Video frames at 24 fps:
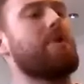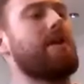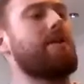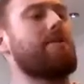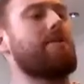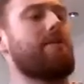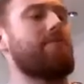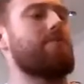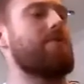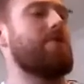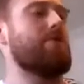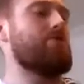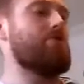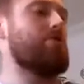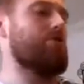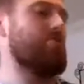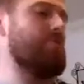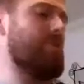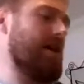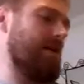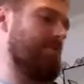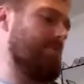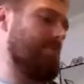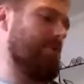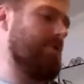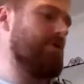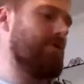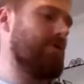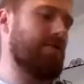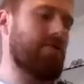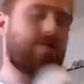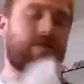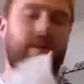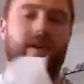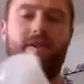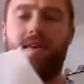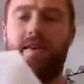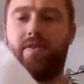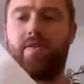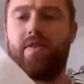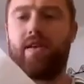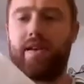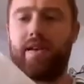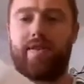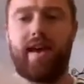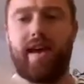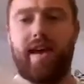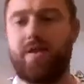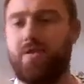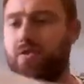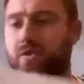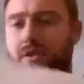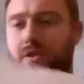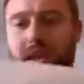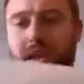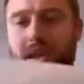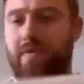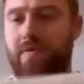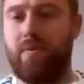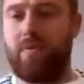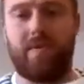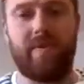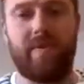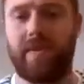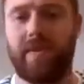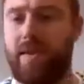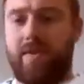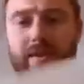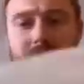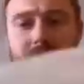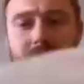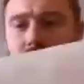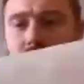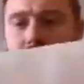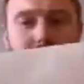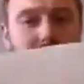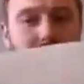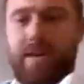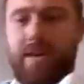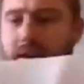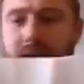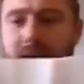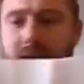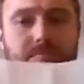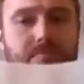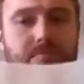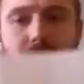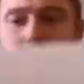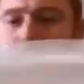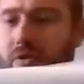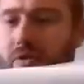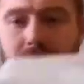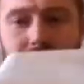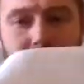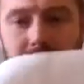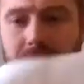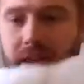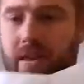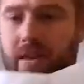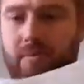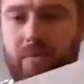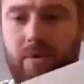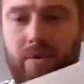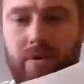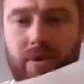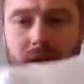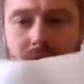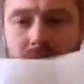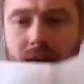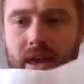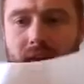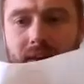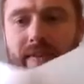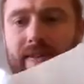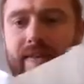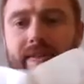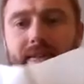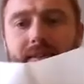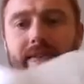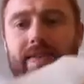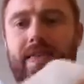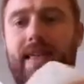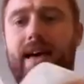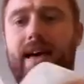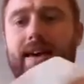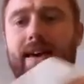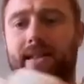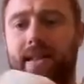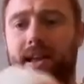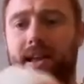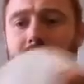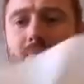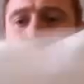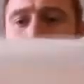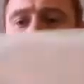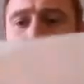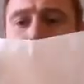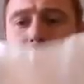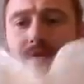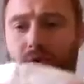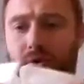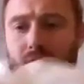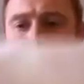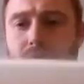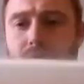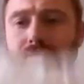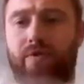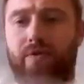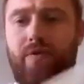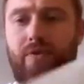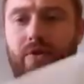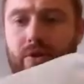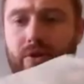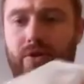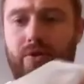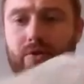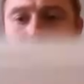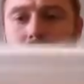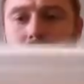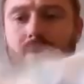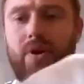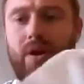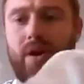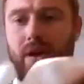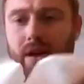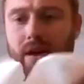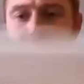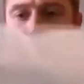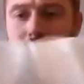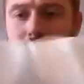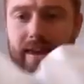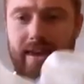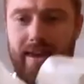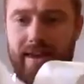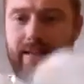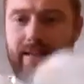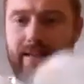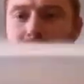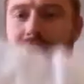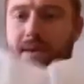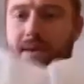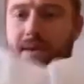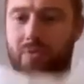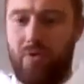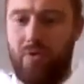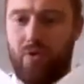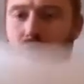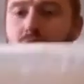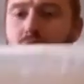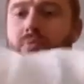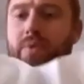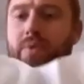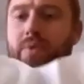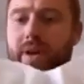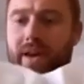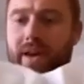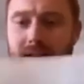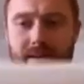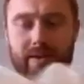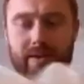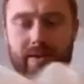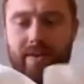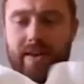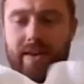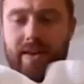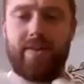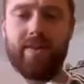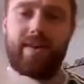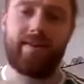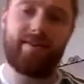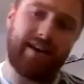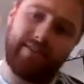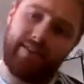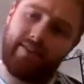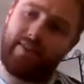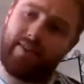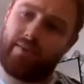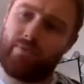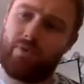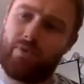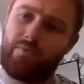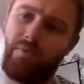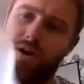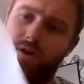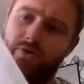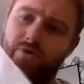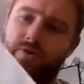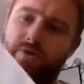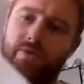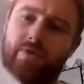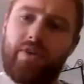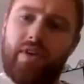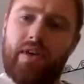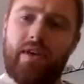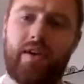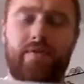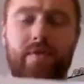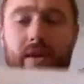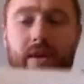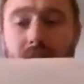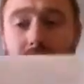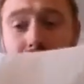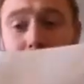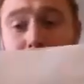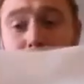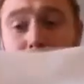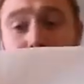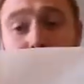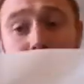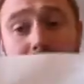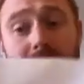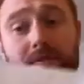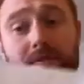tissue paper, and say that's like tension even within a tissue, like a muscle or a ligament, if it's slack and I put force through, it can absorb that. And that's exactly the same as margin of safety. If I've